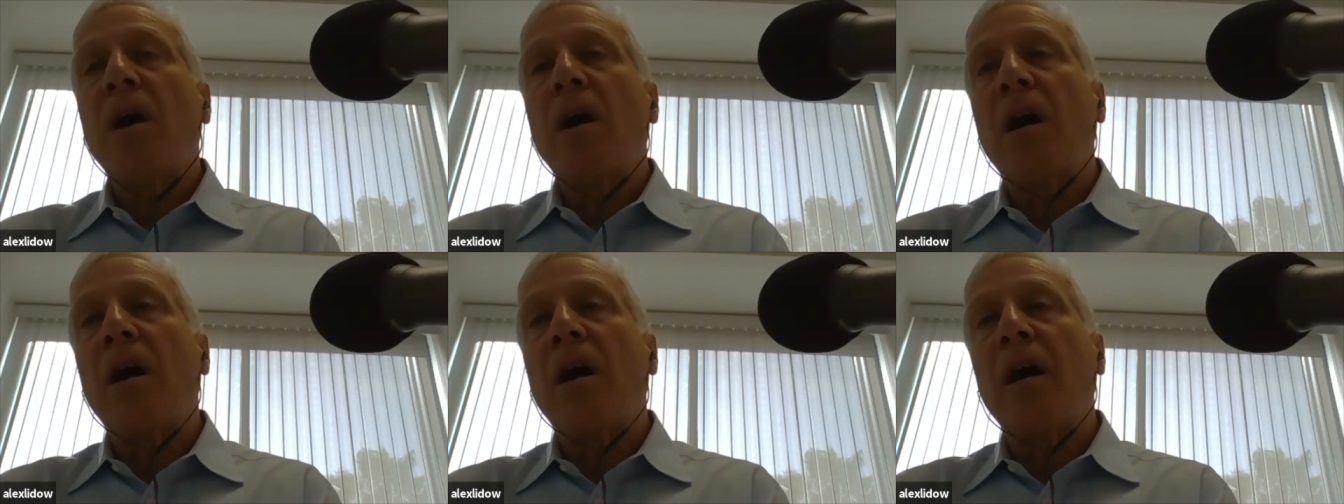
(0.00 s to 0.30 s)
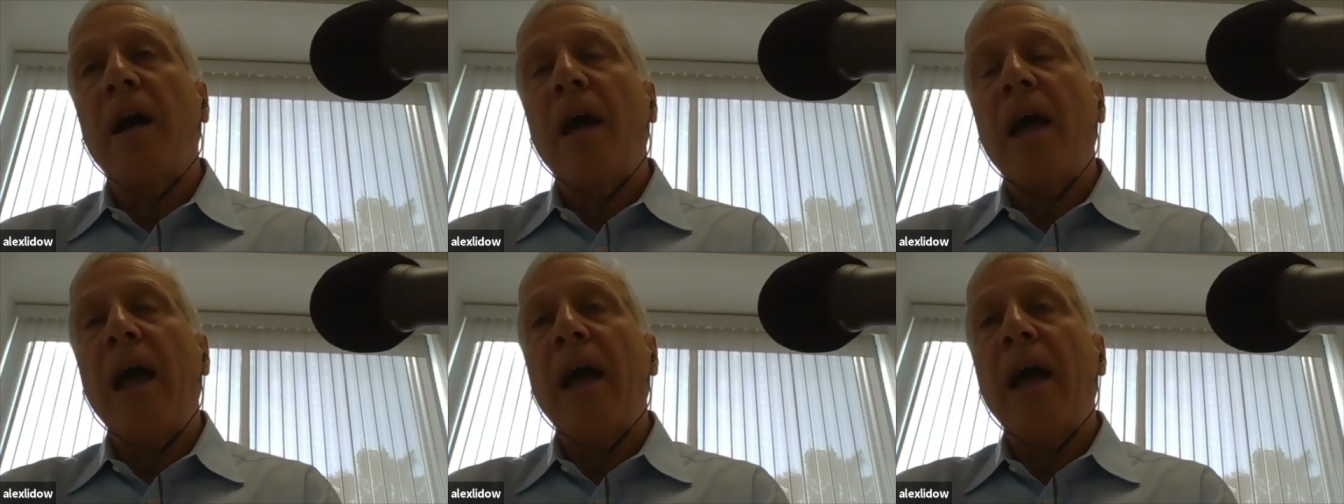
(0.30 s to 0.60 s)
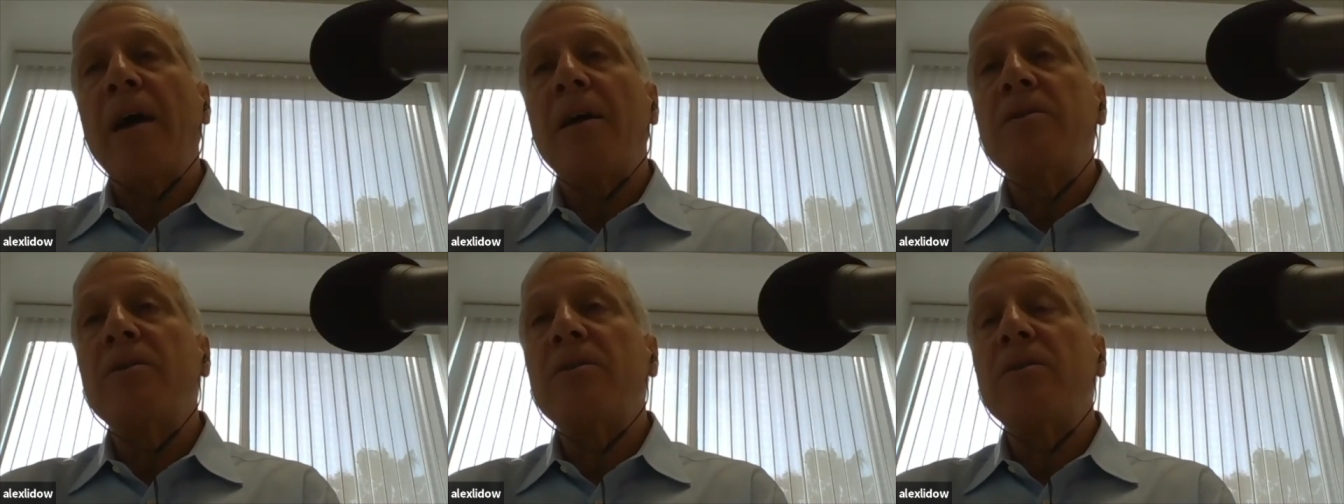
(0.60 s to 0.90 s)
Uh,
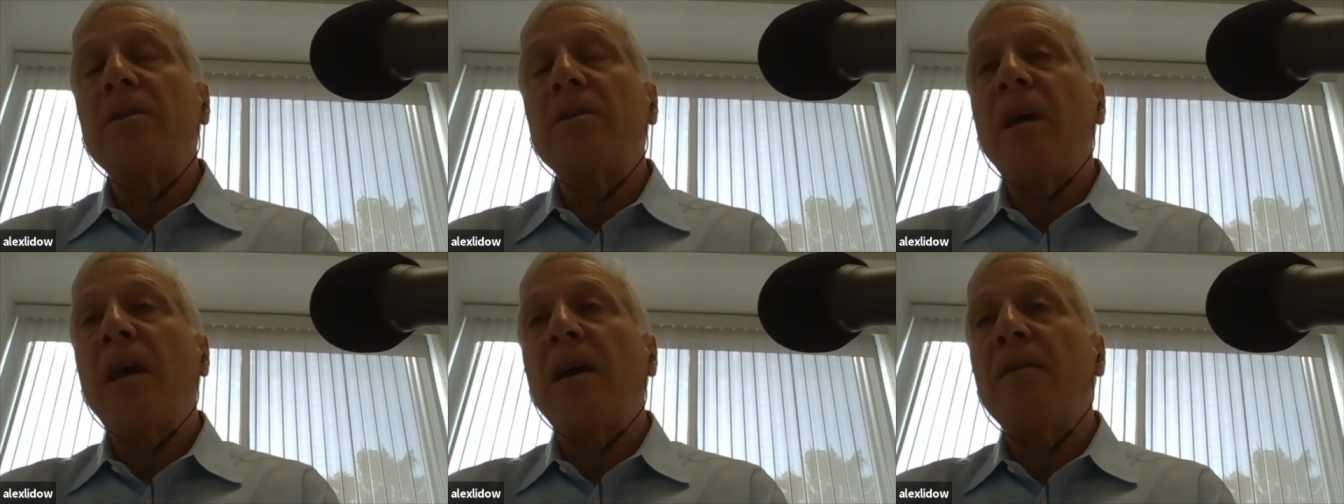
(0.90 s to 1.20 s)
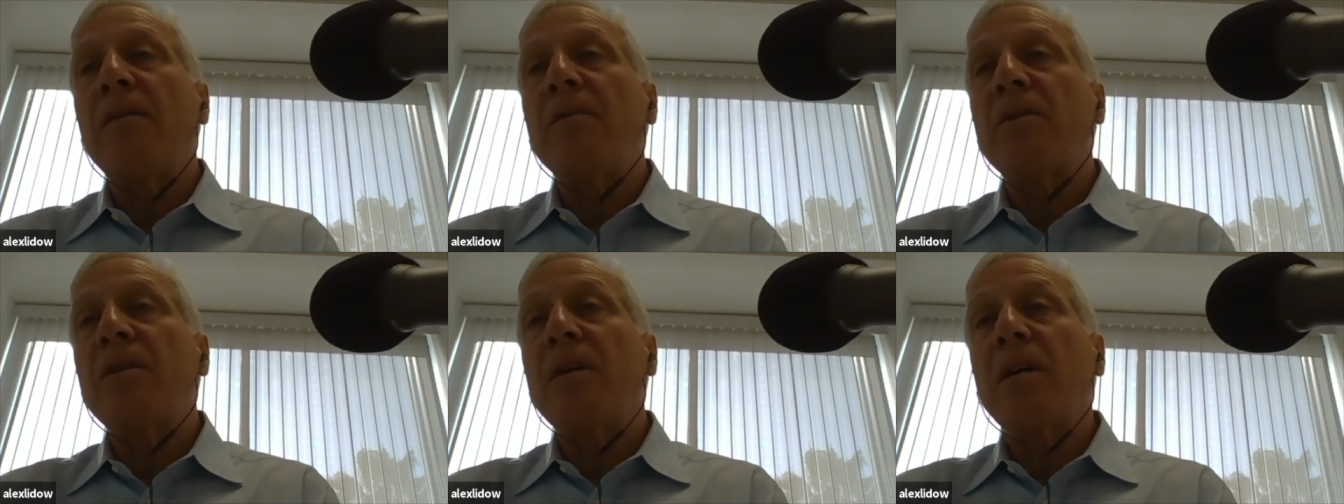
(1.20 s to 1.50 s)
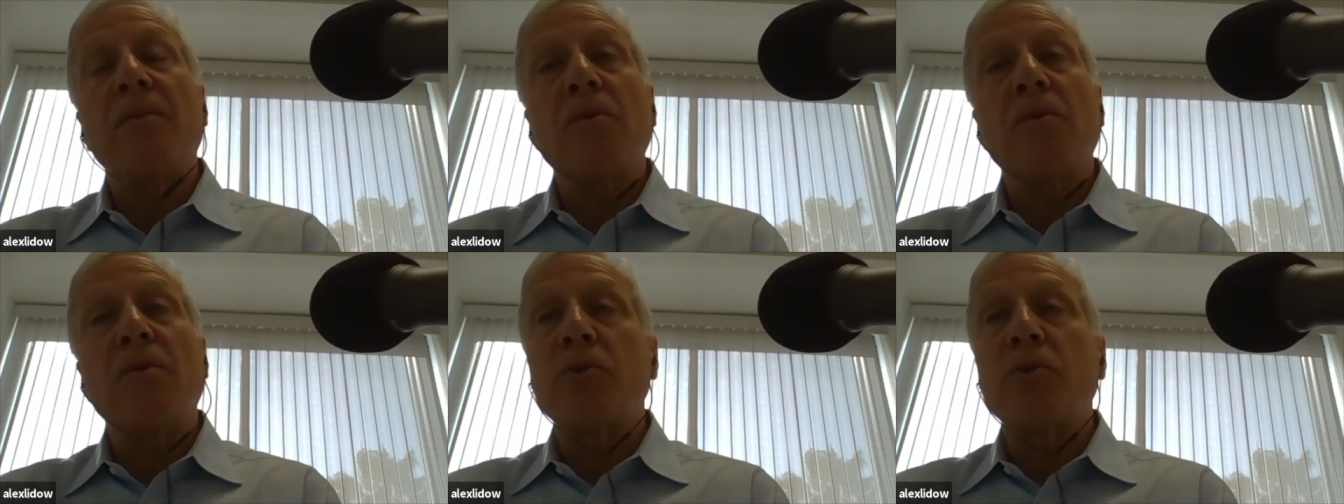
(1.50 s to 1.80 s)
and and
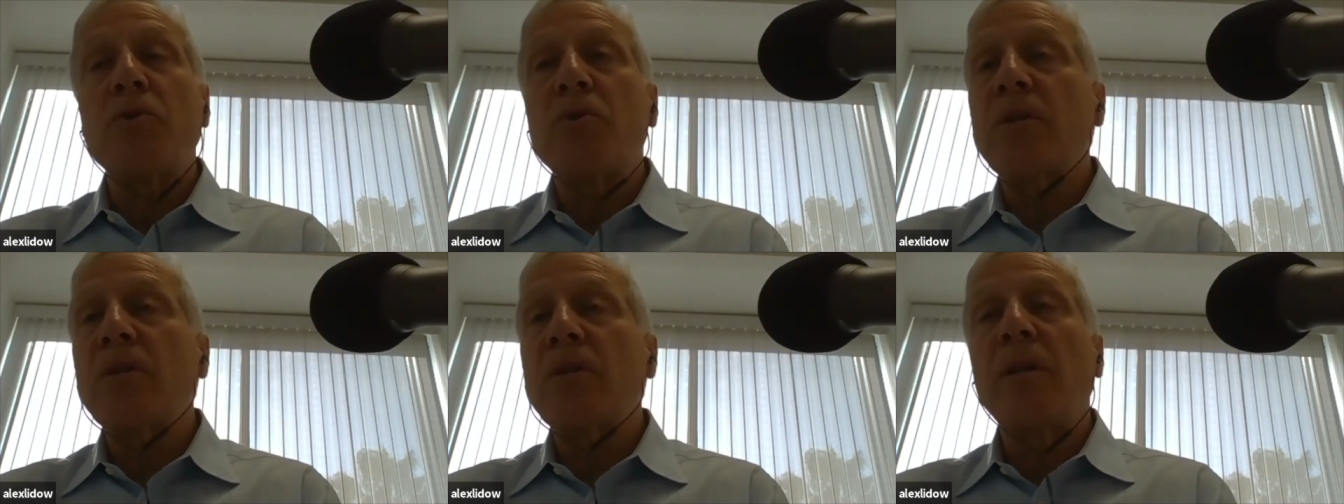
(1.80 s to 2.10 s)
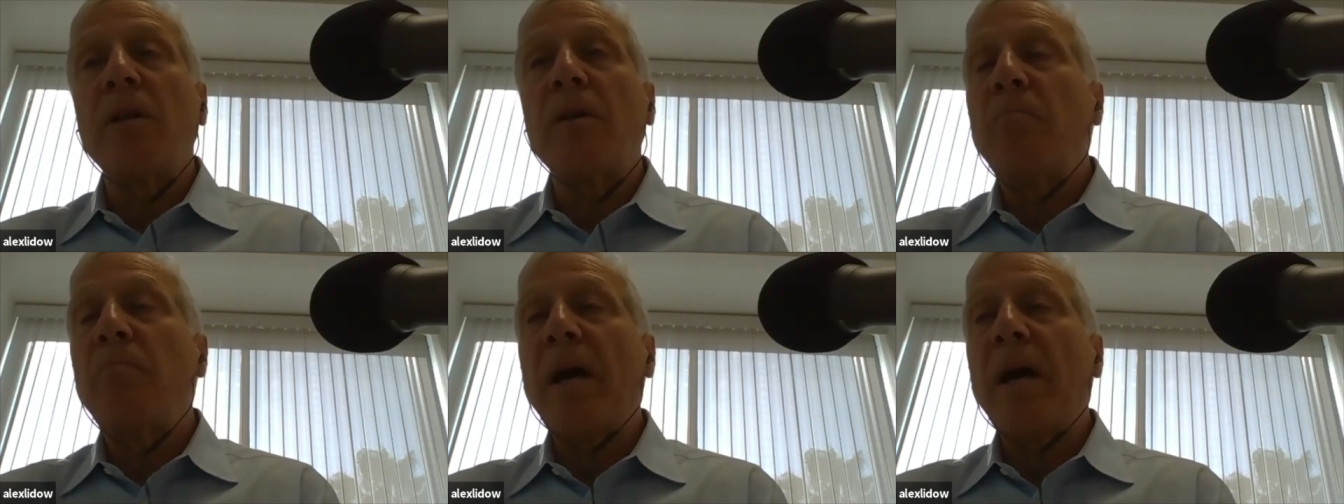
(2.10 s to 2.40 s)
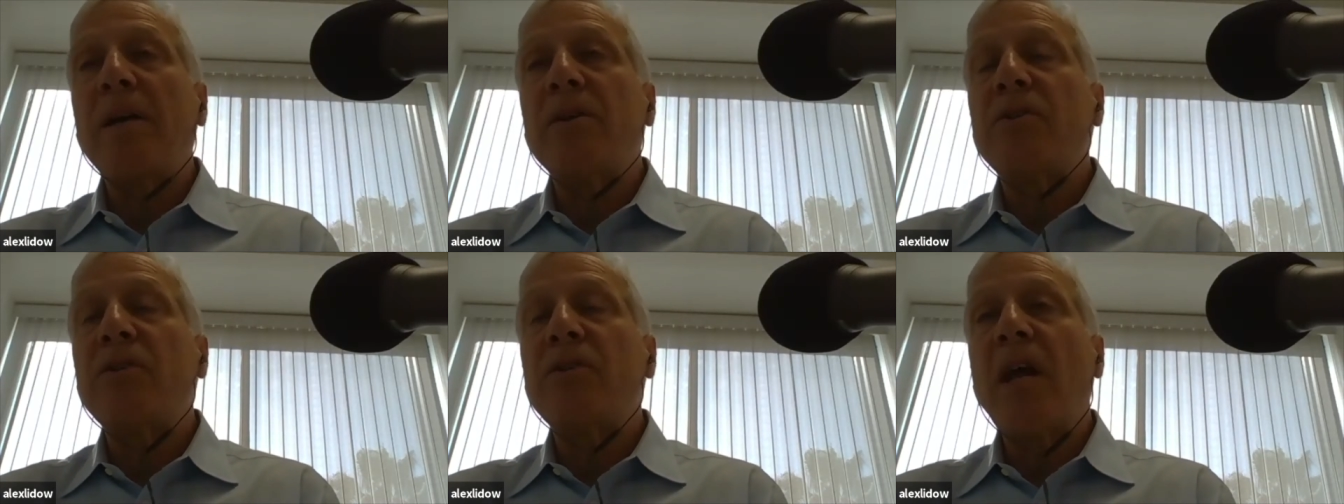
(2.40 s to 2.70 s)
those are still in
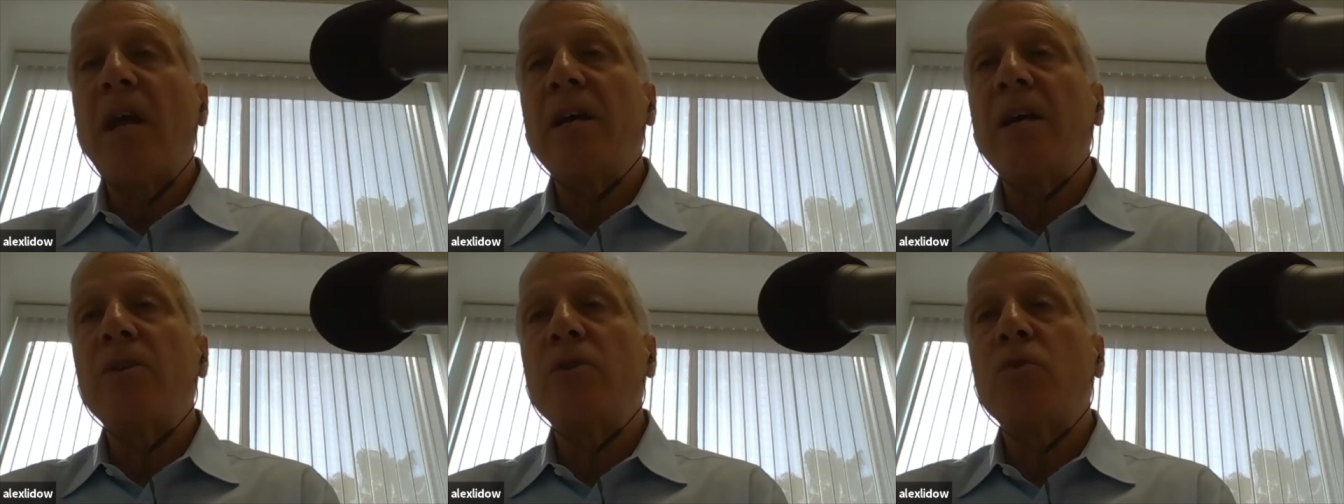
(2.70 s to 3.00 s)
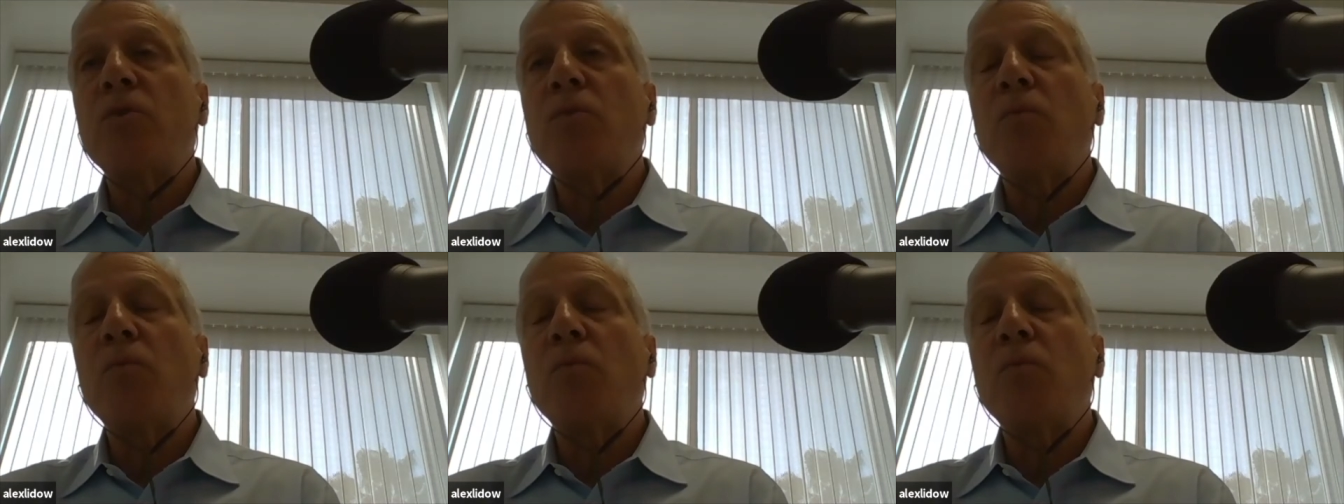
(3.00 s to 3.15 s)
beta stage.